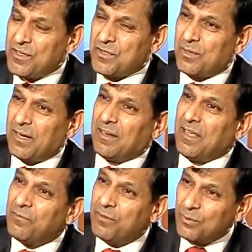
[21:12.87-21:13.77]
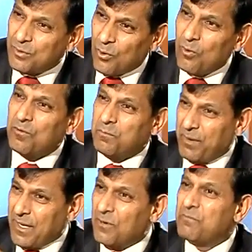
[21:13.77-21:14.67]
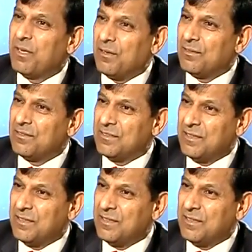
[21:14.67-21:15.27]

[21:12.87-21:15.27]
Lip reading: so that if you don't pay your bills,